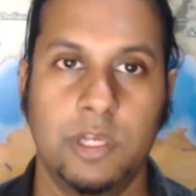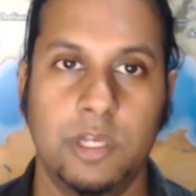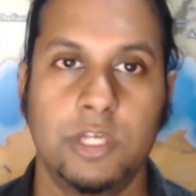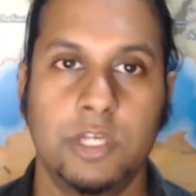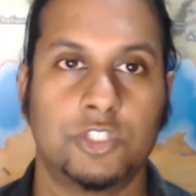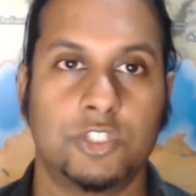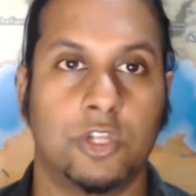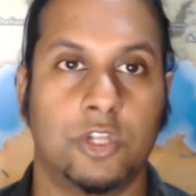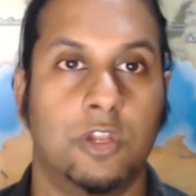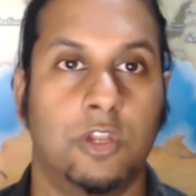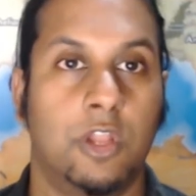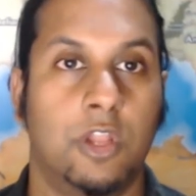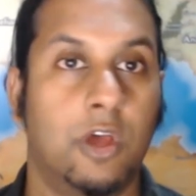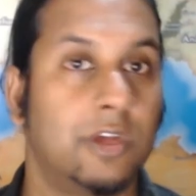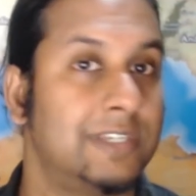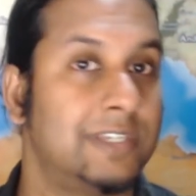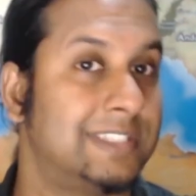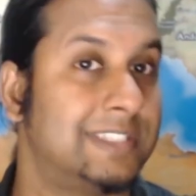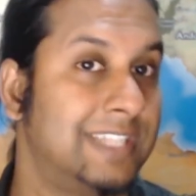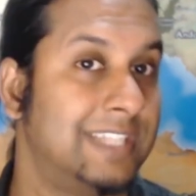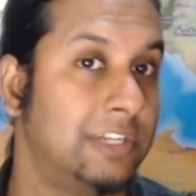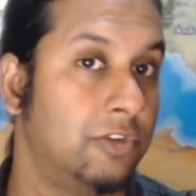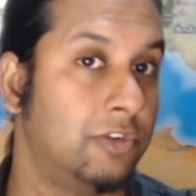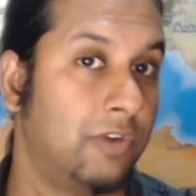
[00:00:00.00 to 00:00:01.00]
So long as
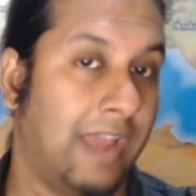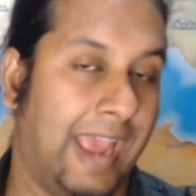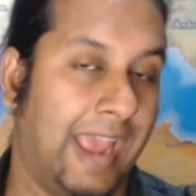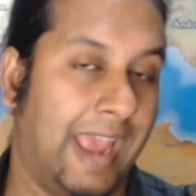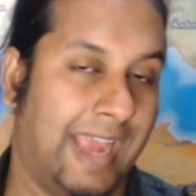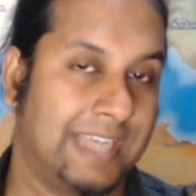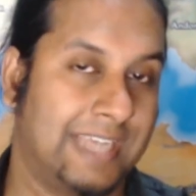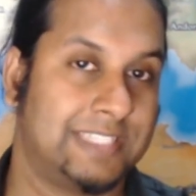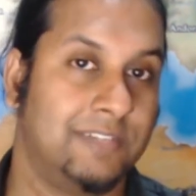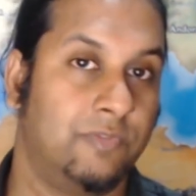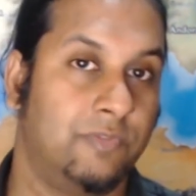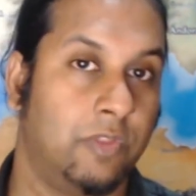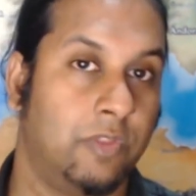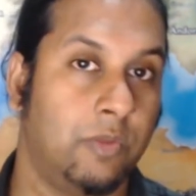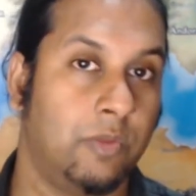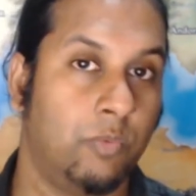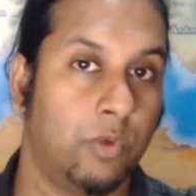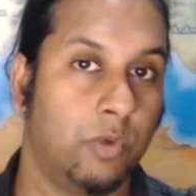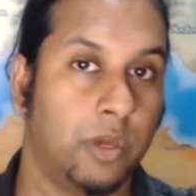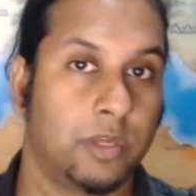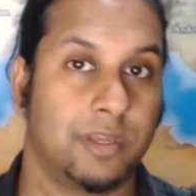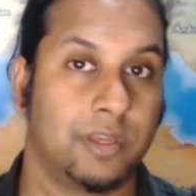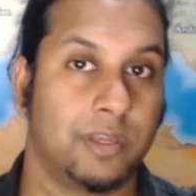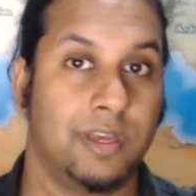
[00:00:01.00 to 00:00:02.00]
they don't actively
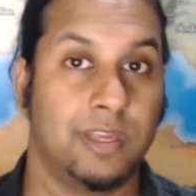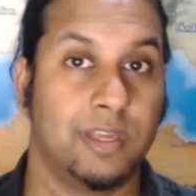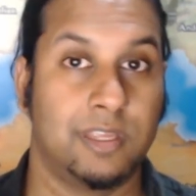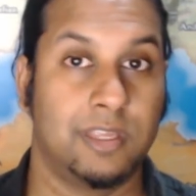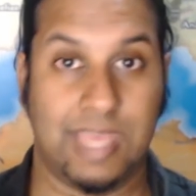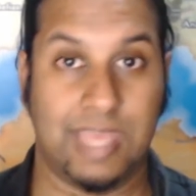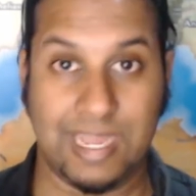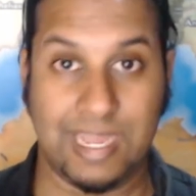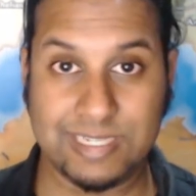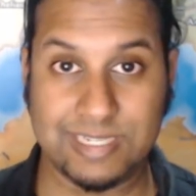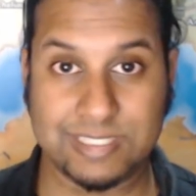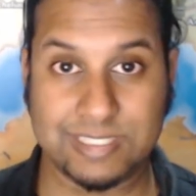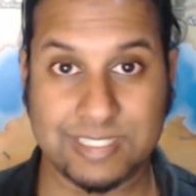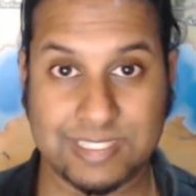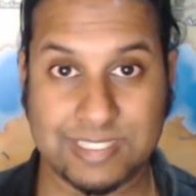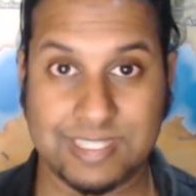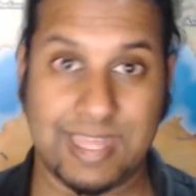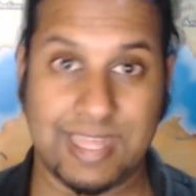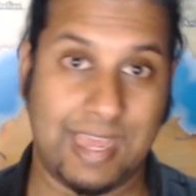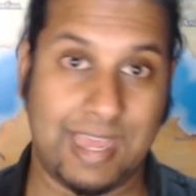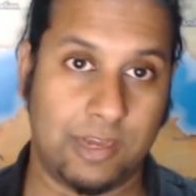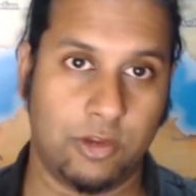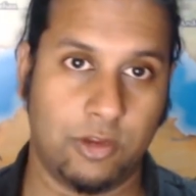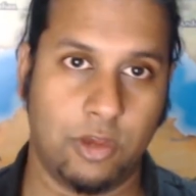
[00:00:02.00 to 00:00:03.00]
work against
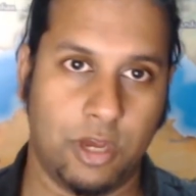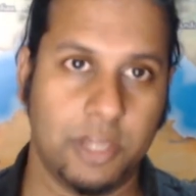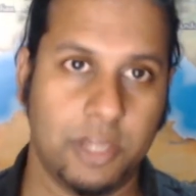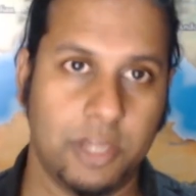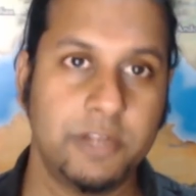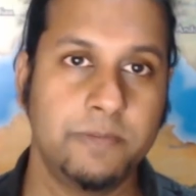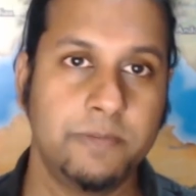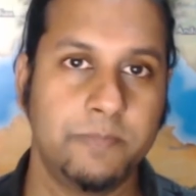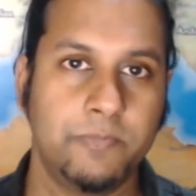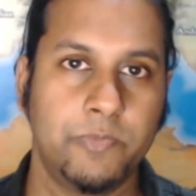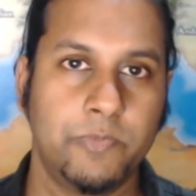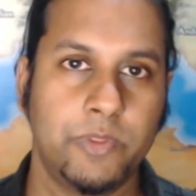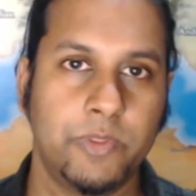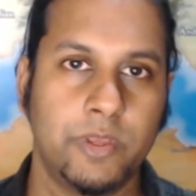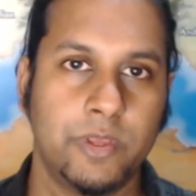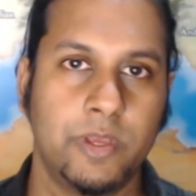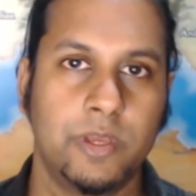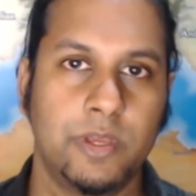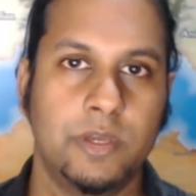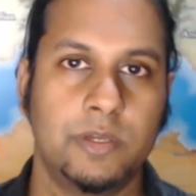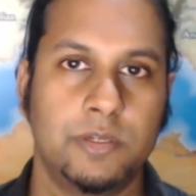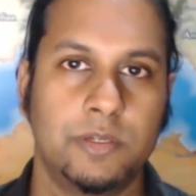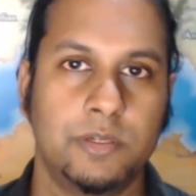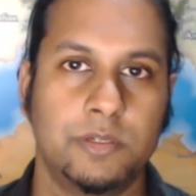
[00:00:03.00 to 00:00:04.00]
that god,
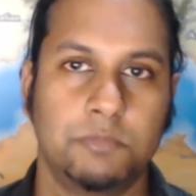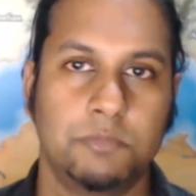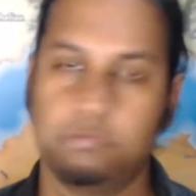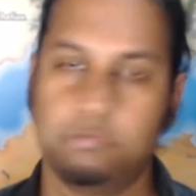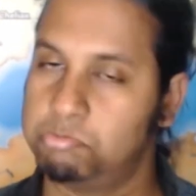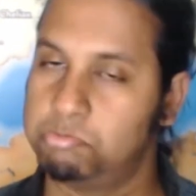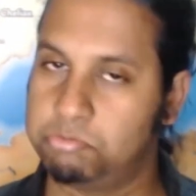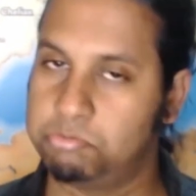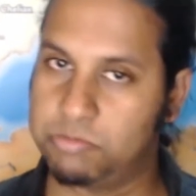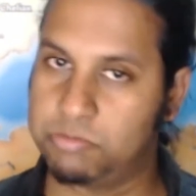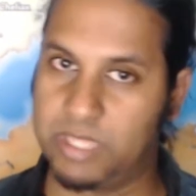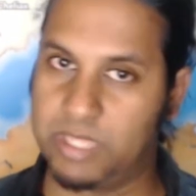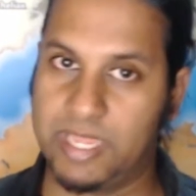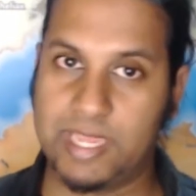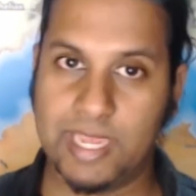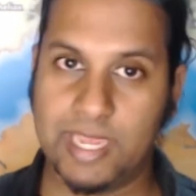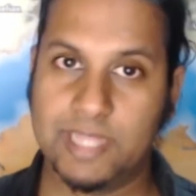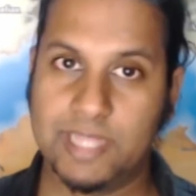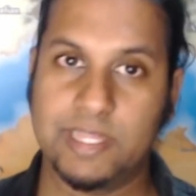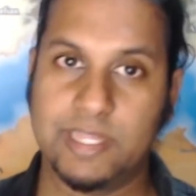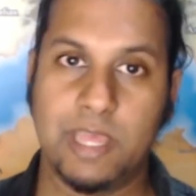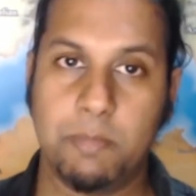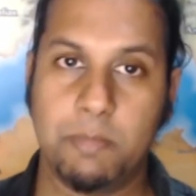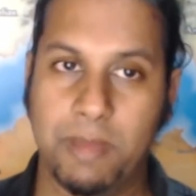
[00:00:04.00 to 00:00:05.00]
they
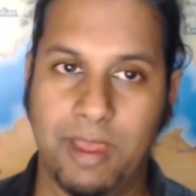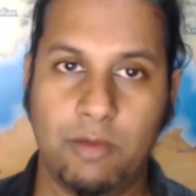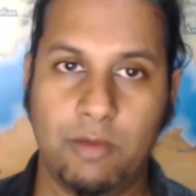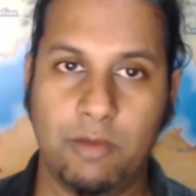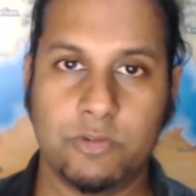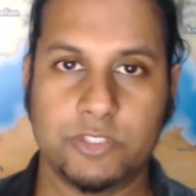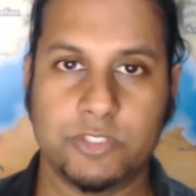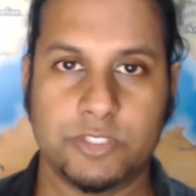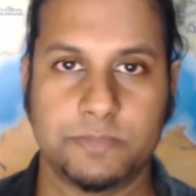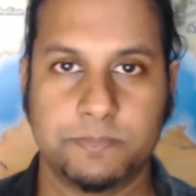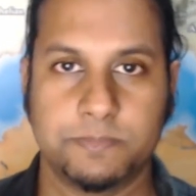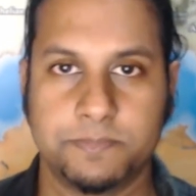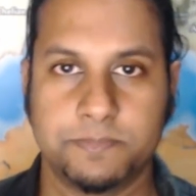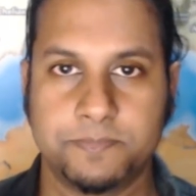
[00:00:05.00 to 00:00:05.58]
gain their powers.